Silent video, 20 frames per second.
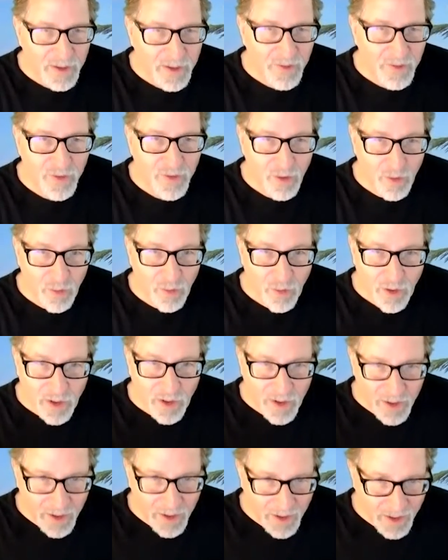So
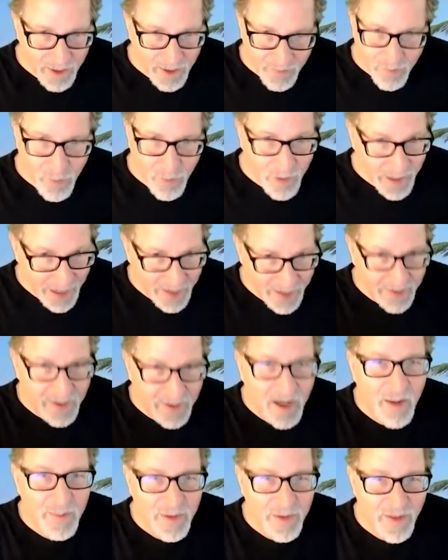everyone had to
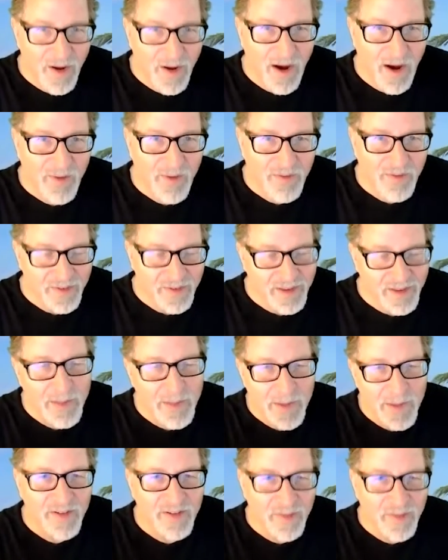come in the office, and they
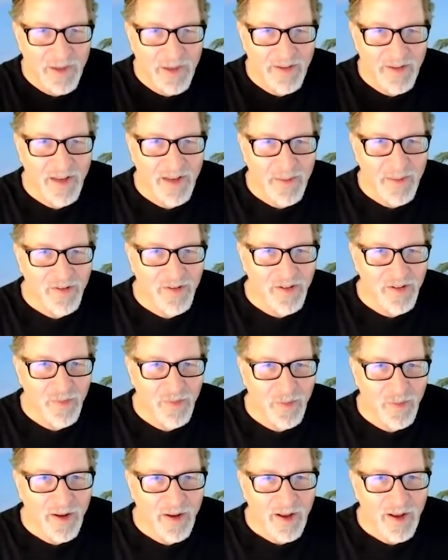made some exceptions,
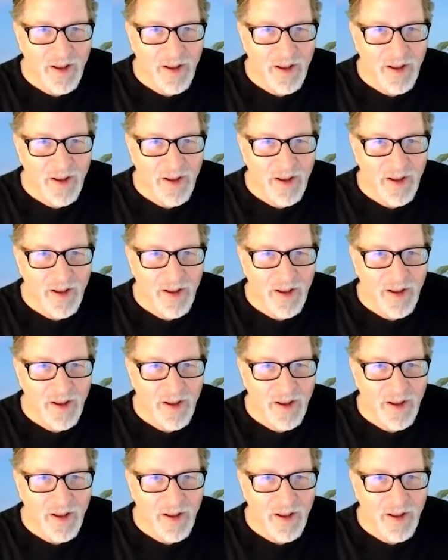but